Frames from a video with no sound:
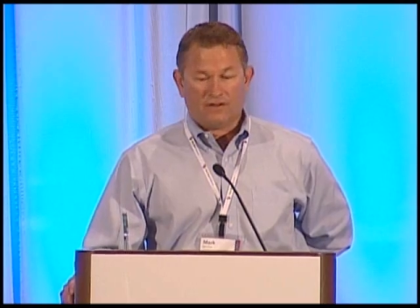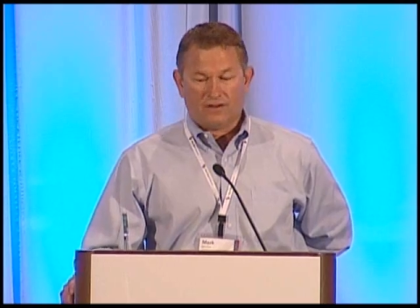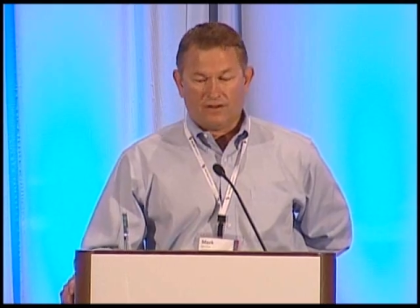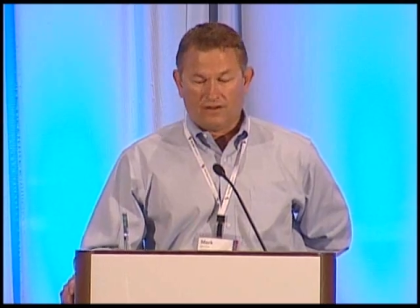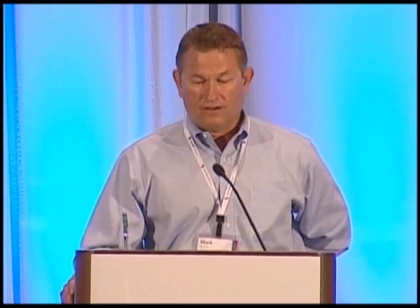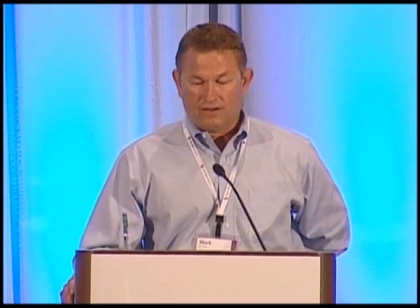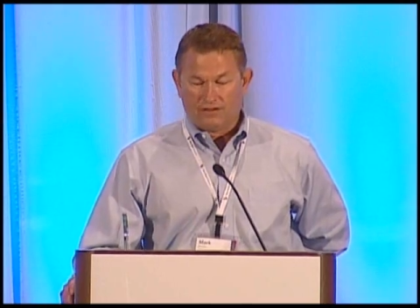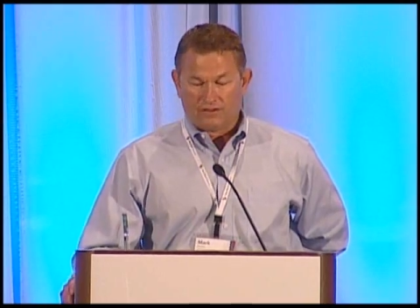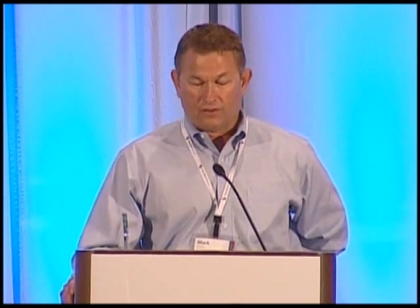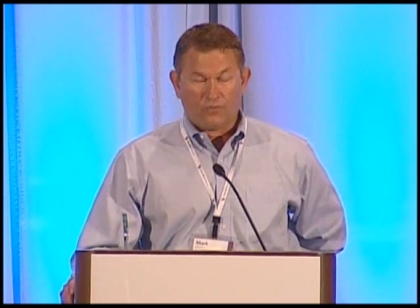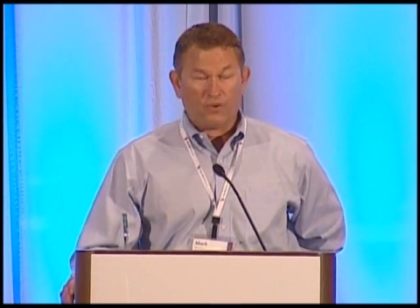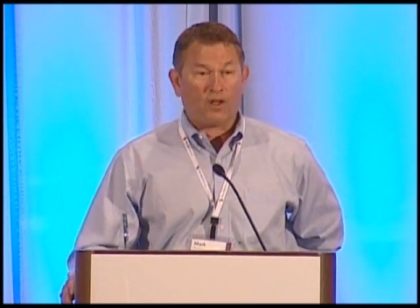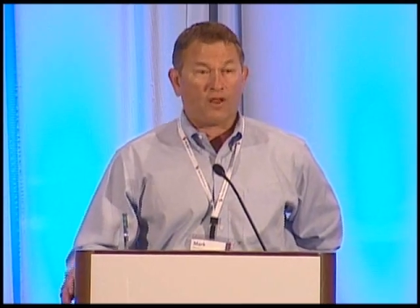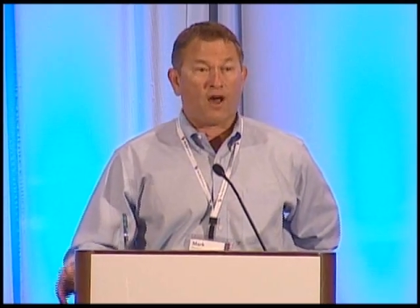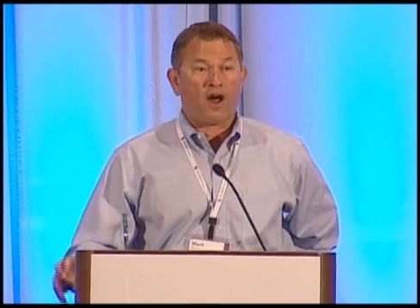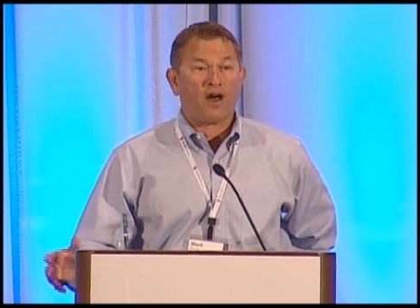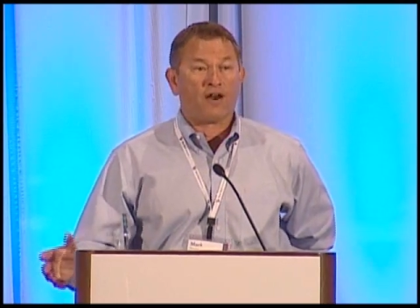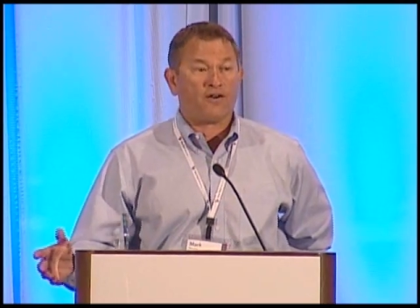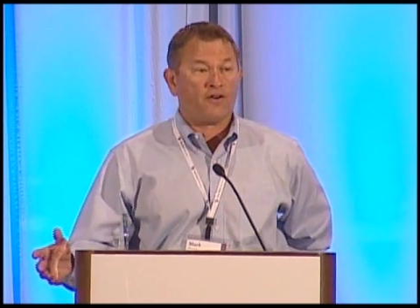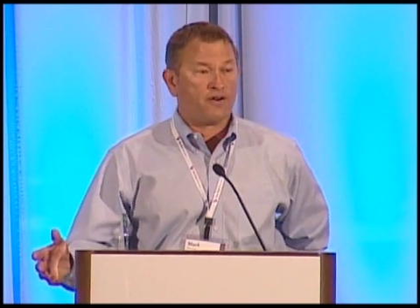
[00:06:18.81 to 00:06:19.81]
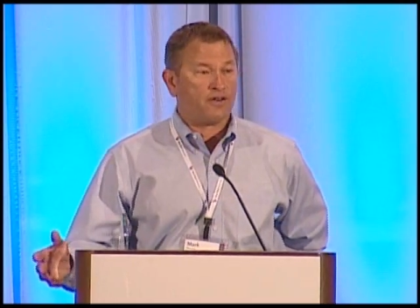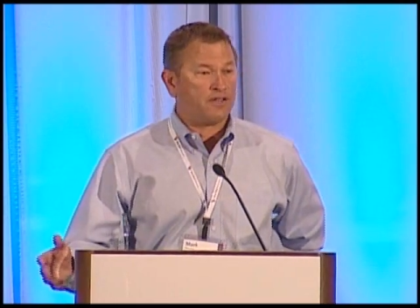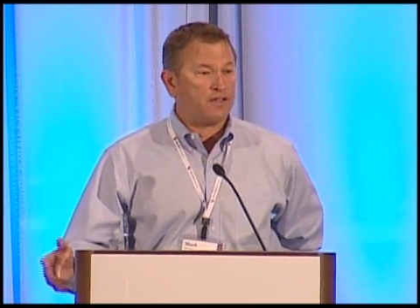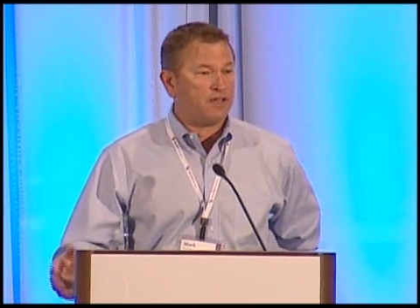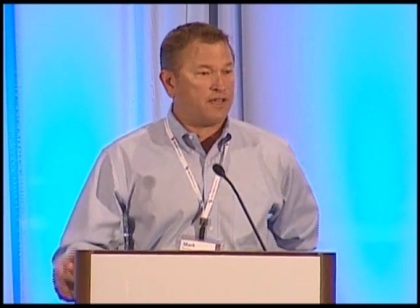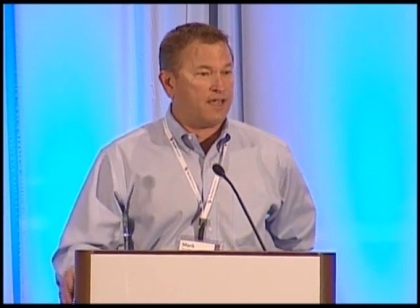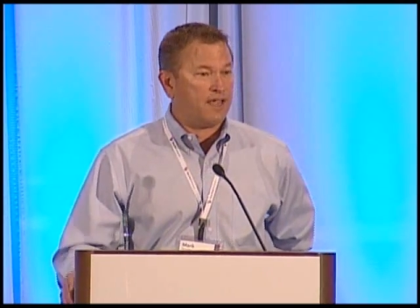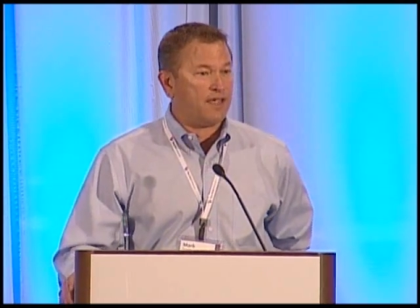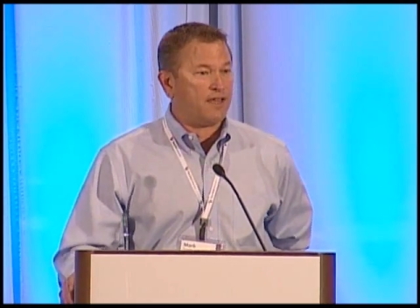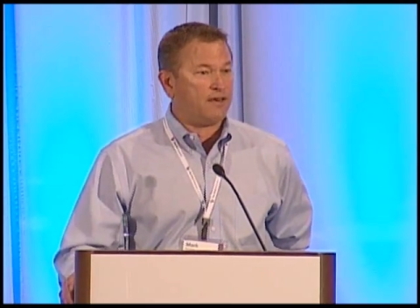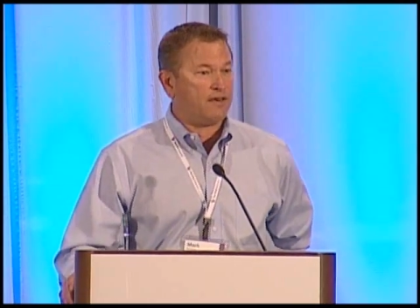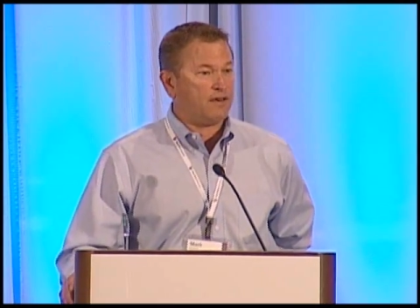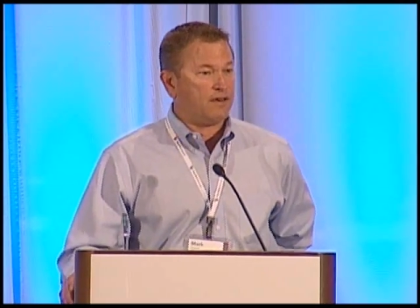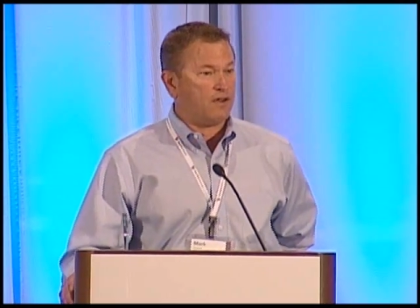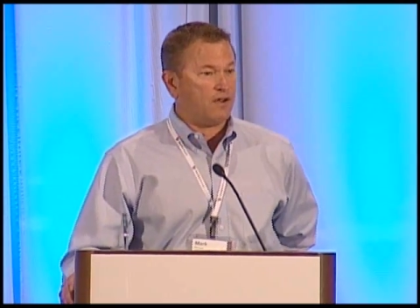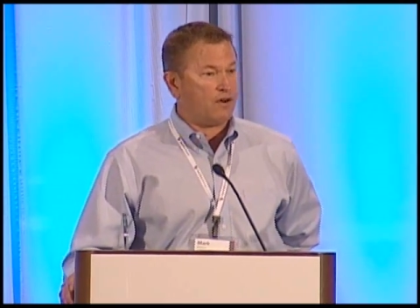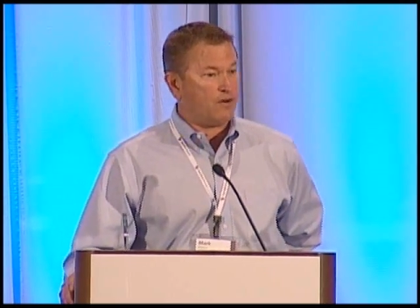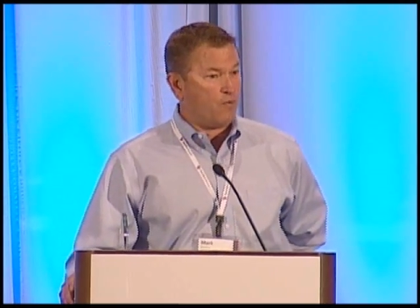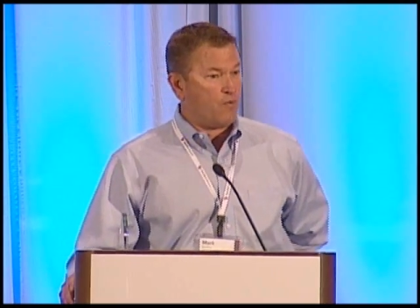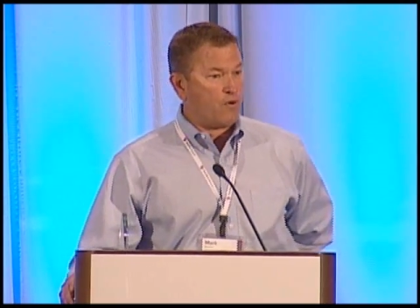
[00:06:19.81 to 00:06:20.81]
it's a real honor to get
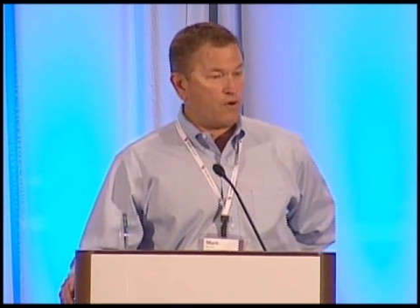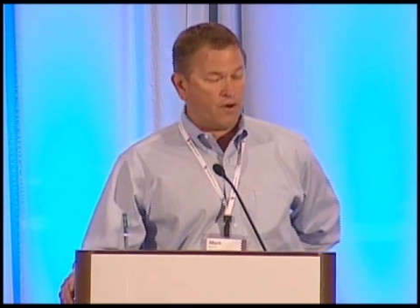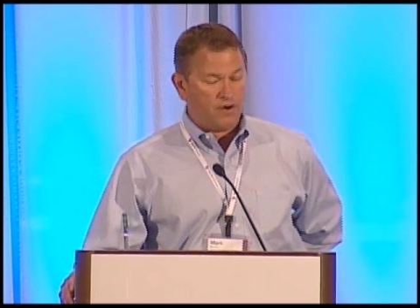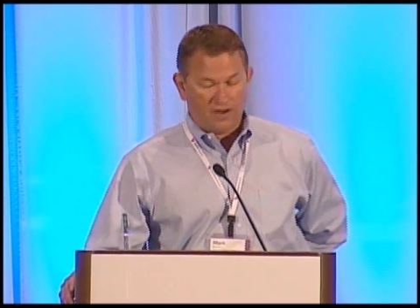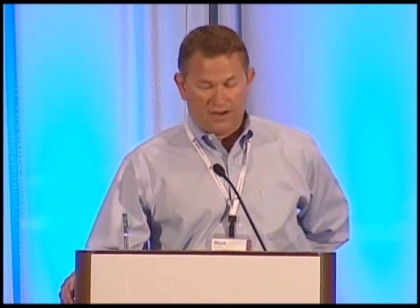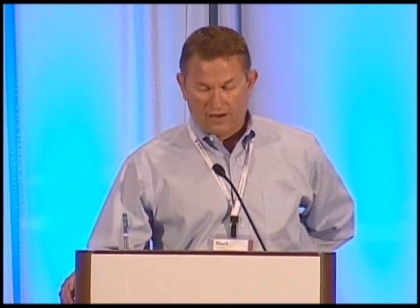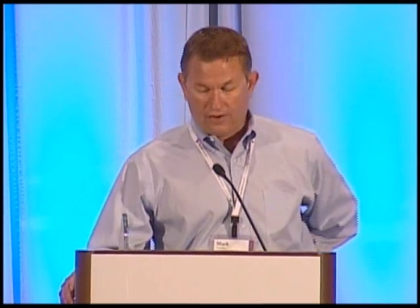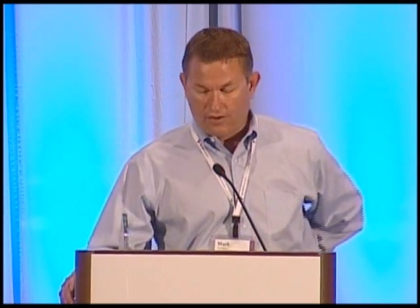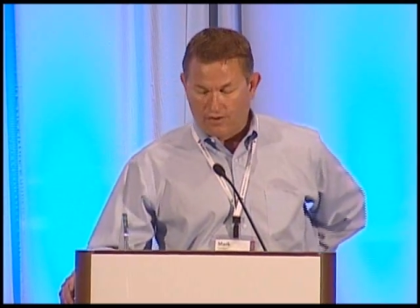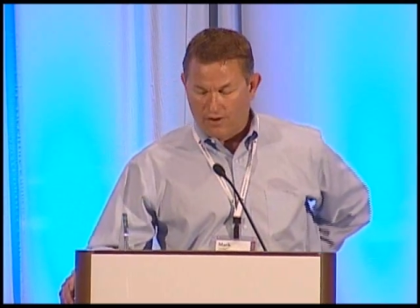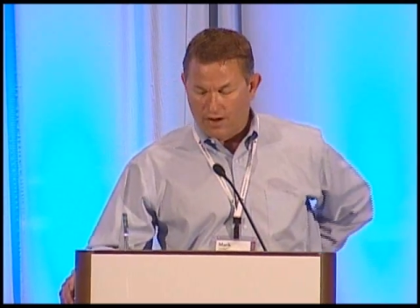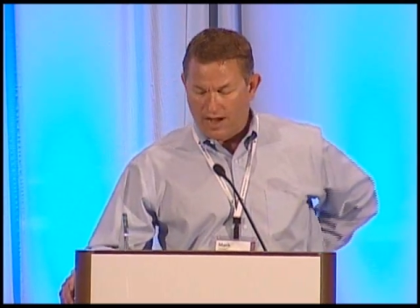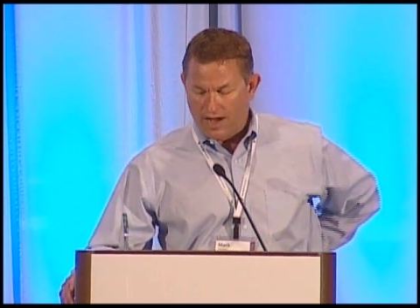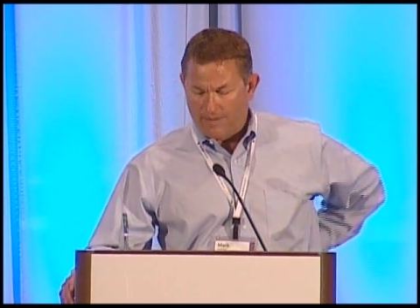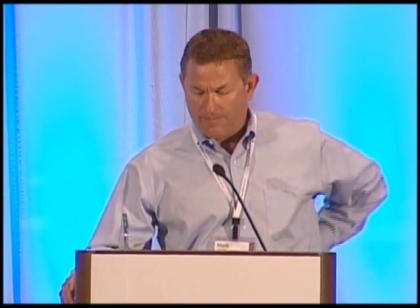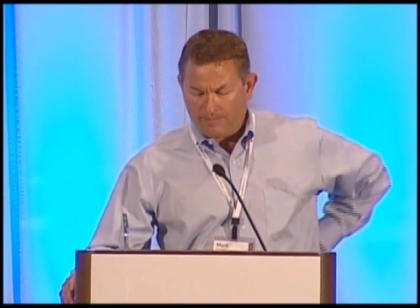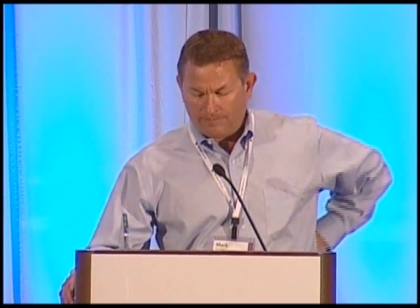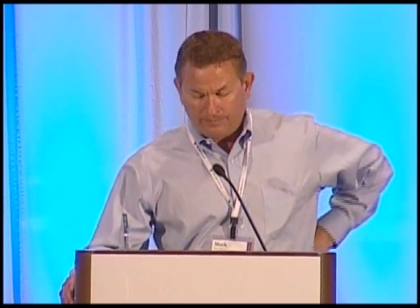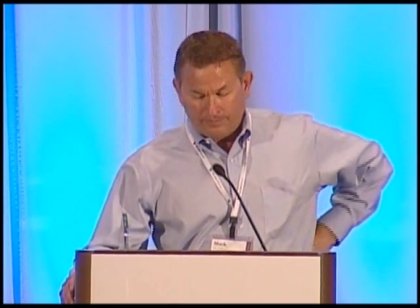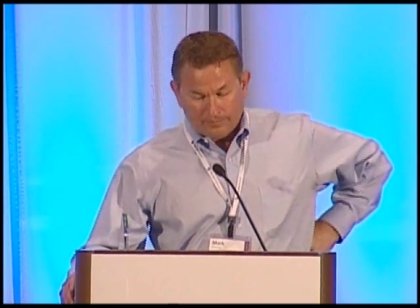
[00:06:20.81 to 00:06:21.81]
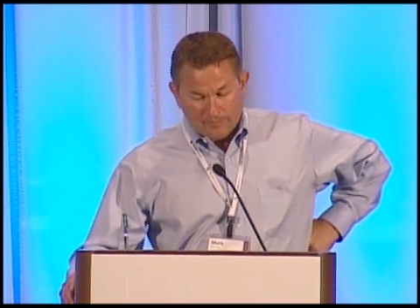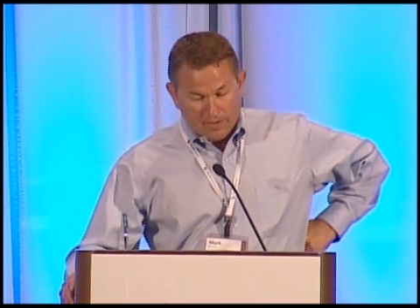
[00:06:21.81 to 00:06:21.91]
an award in her name.